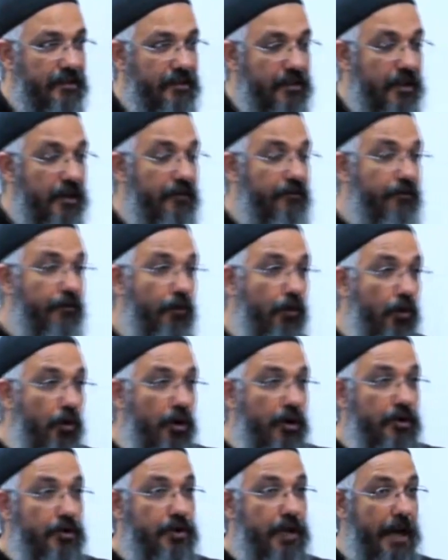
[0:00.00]
There are
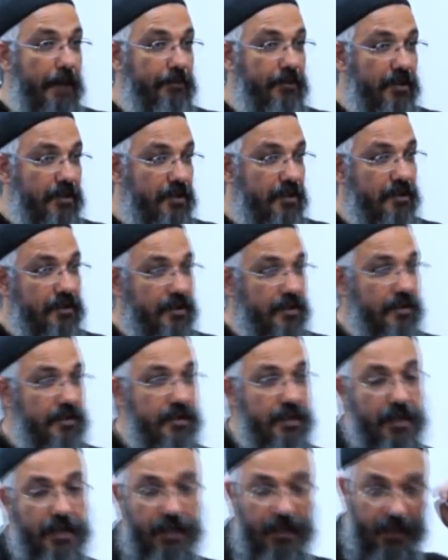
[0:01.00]
4 chapters in
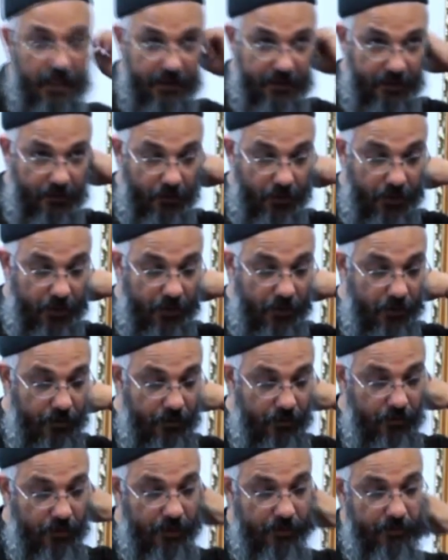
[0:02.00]
this letter. We're going to go
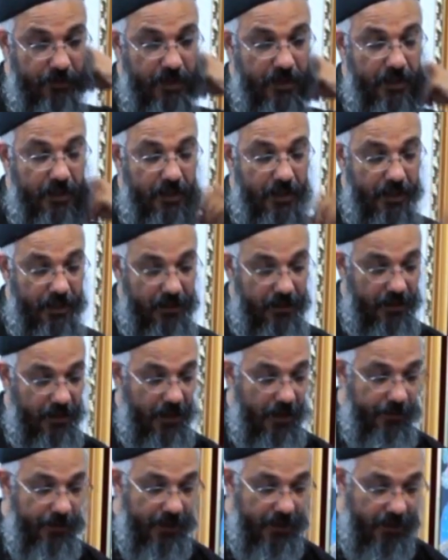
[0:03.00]
through them in the
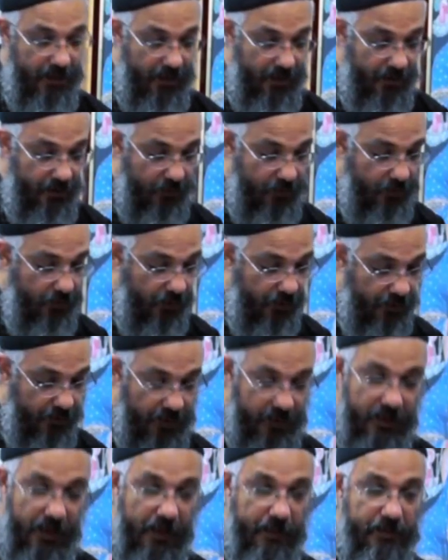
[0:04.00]
coming 2 or
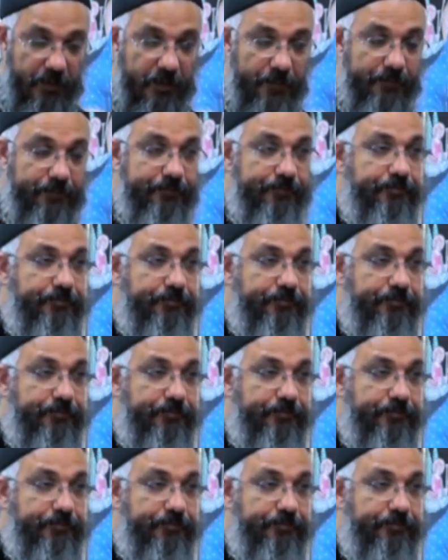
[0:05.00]
3 times.